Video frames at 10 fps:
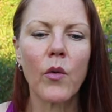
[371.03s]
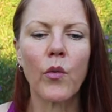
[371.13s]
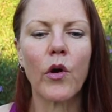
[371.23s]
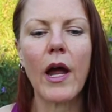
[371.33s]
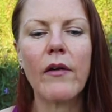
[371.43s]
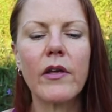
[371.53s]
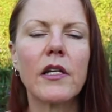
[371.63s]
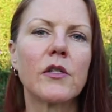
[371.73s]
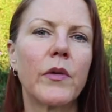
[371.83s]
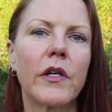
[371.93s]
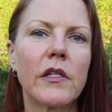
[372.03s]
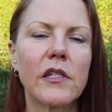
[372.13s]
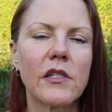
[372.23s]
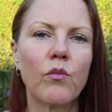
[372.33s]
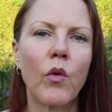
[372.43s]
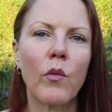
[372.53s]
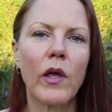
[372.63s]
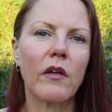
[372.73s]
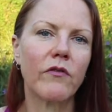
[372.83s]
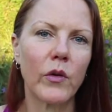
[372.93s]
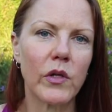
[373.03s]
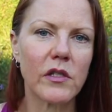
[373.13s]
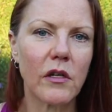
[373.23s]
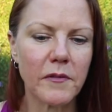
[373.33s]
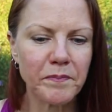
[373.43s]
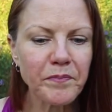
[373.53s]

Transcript: We're having experiences and what we can focus on.